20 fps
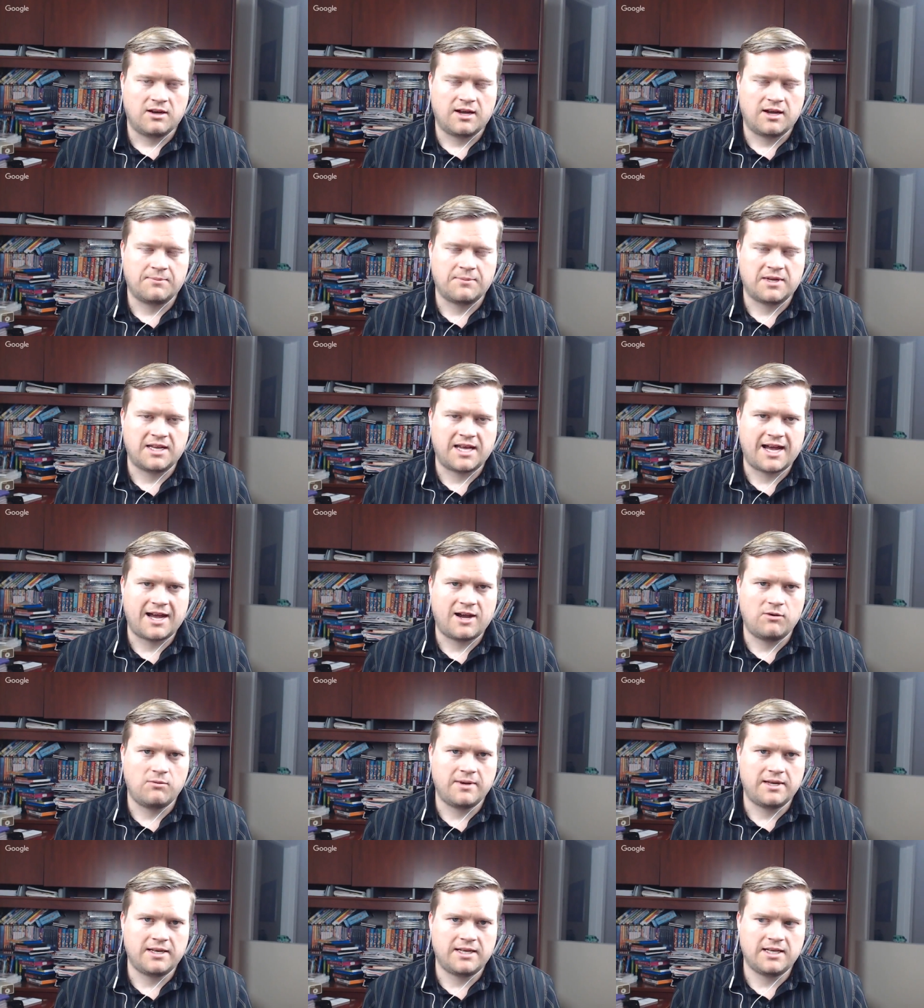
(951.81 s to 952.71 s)
I mean,
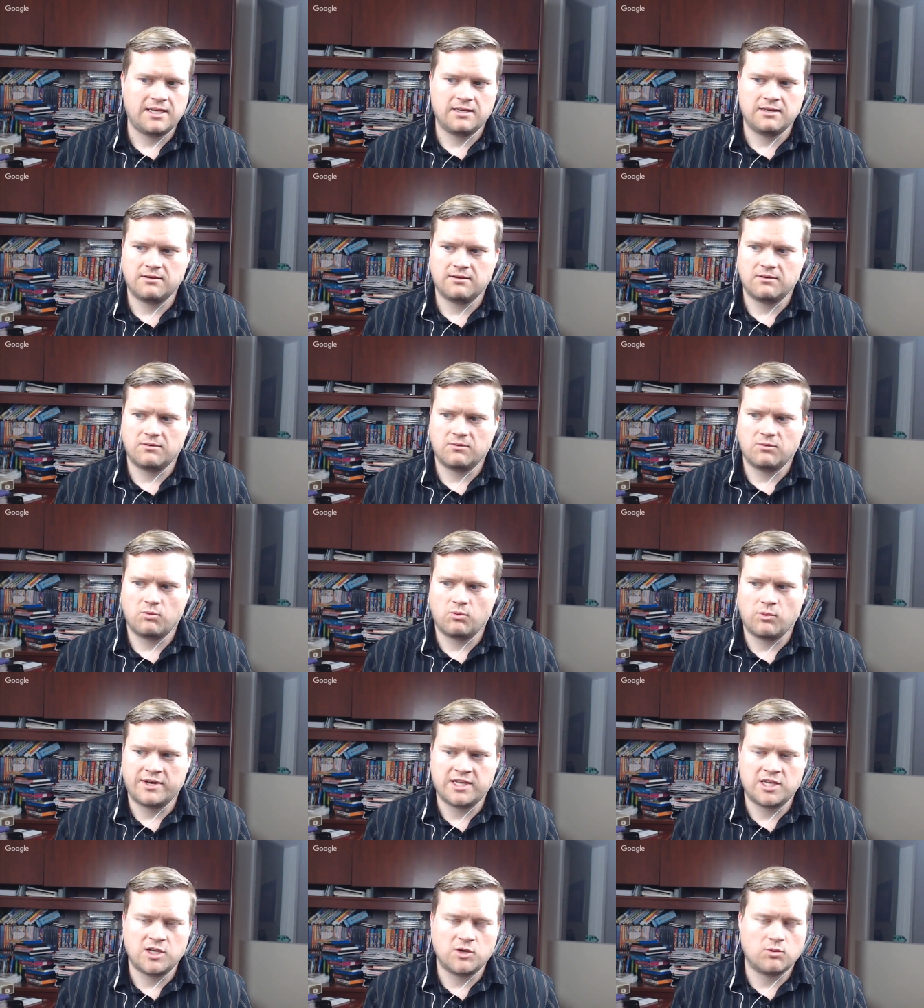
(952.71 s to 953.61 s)
how many
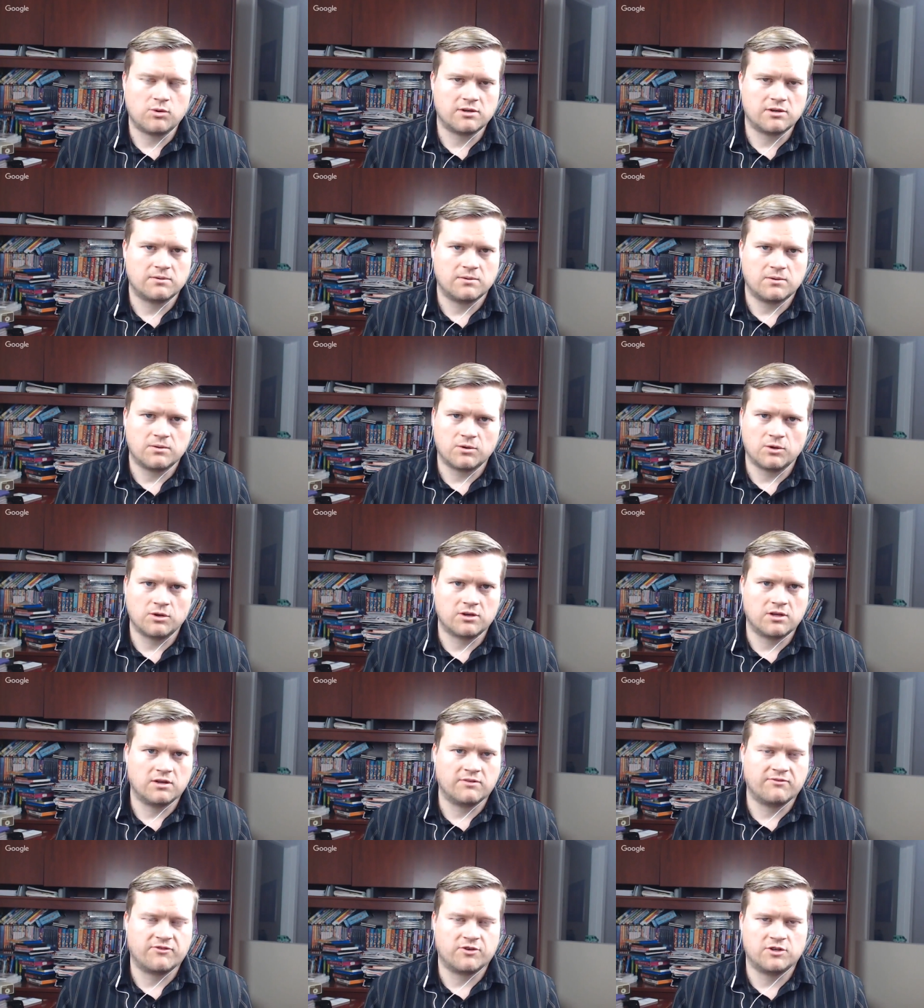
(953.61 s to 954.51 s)
when you were
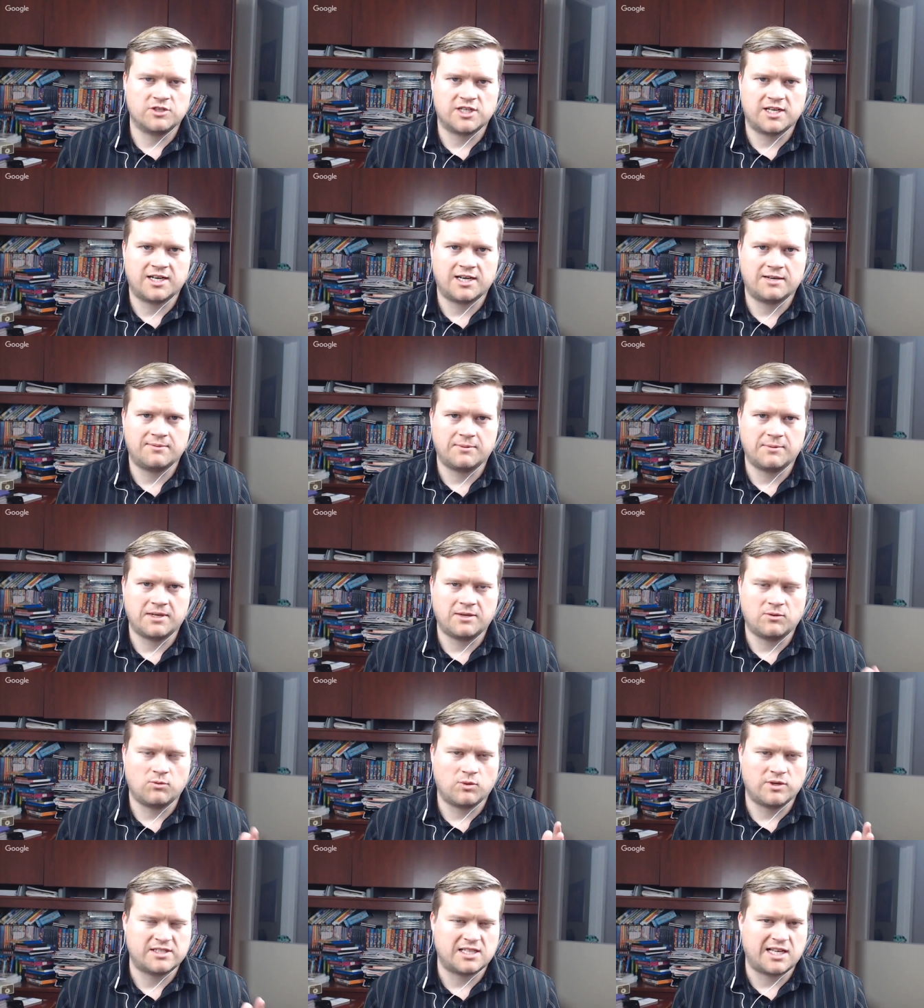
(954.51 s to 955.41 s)
looking for a job, I
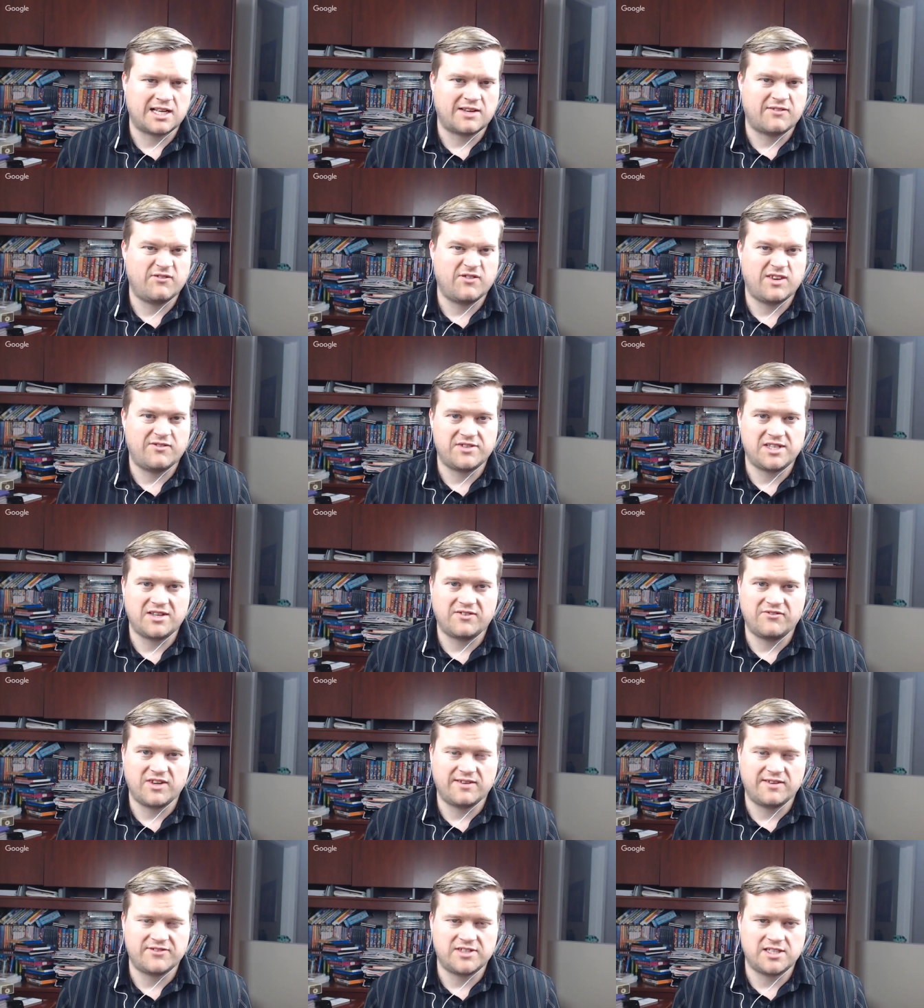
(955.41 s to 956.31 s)
mean, was it like
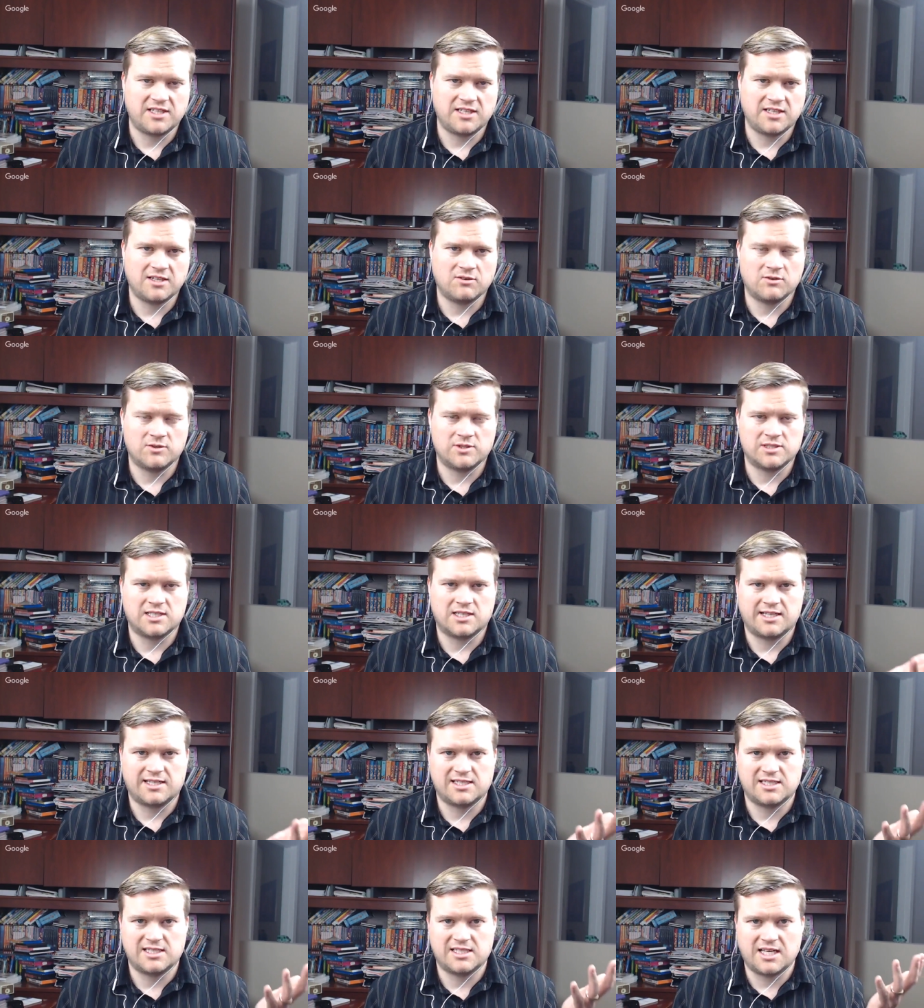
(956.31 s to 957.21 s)
50/50 or is it
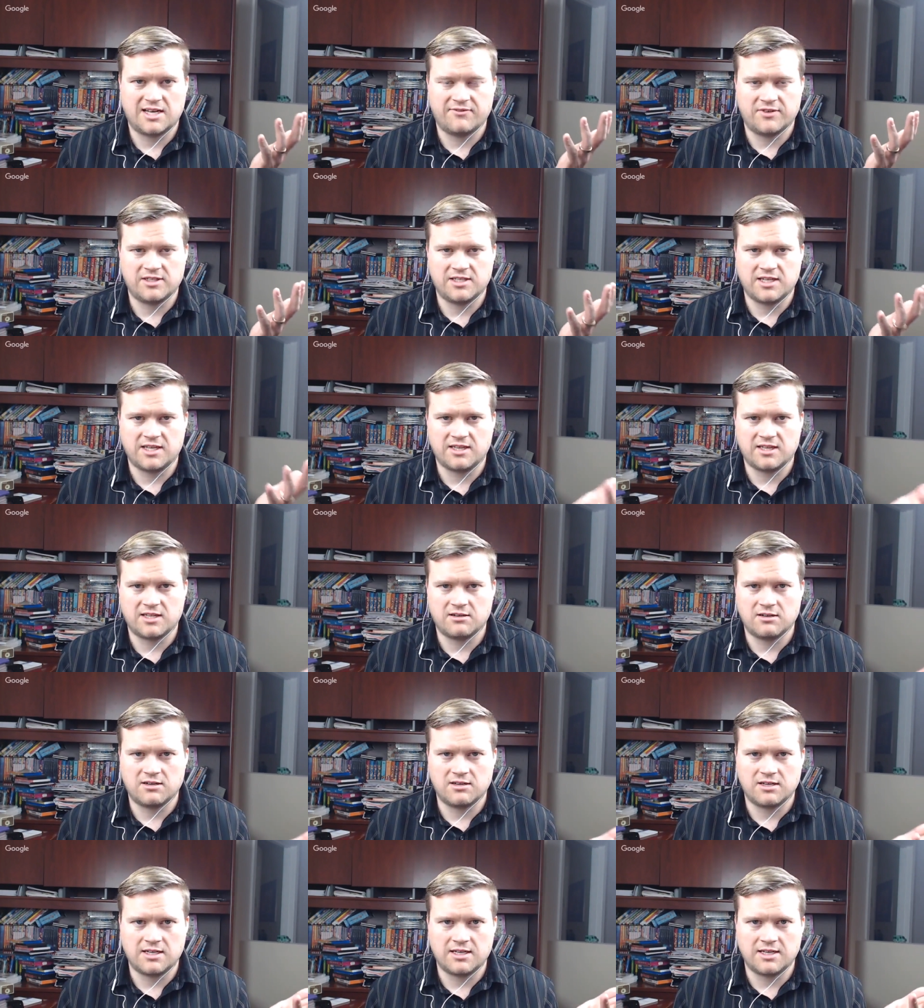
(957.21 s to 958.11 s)
like
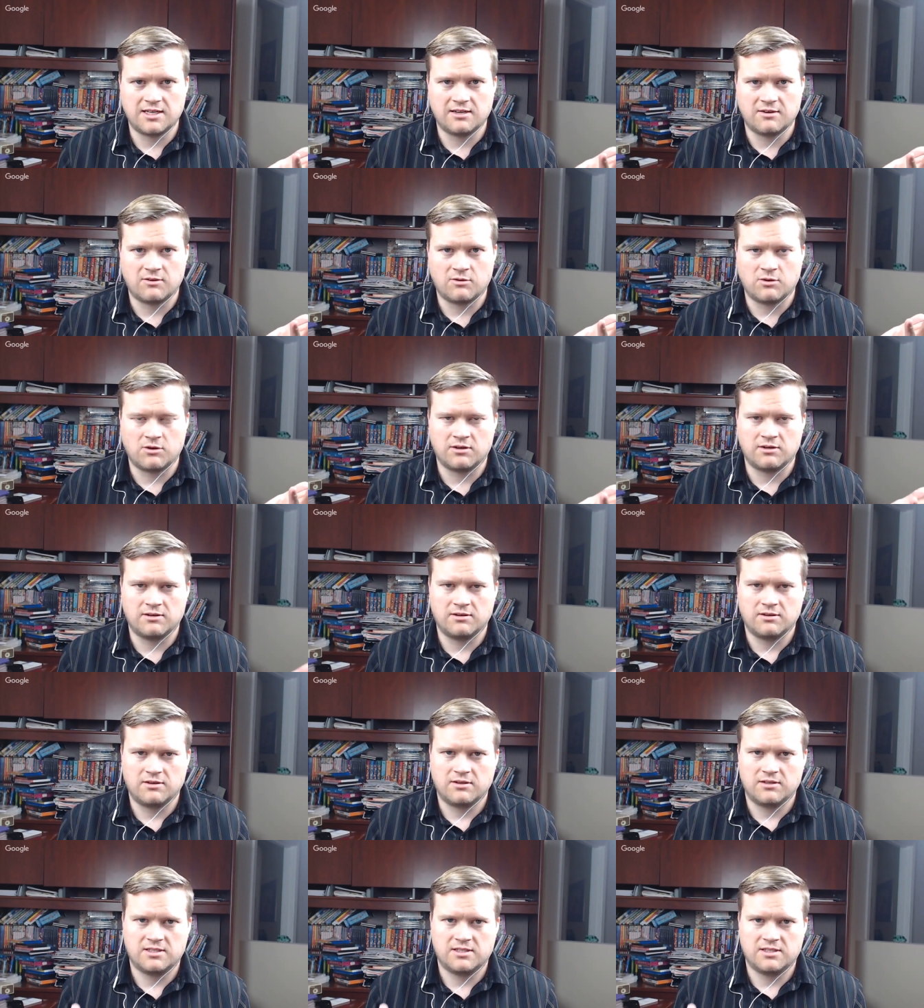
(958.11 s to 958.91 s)
70/30 or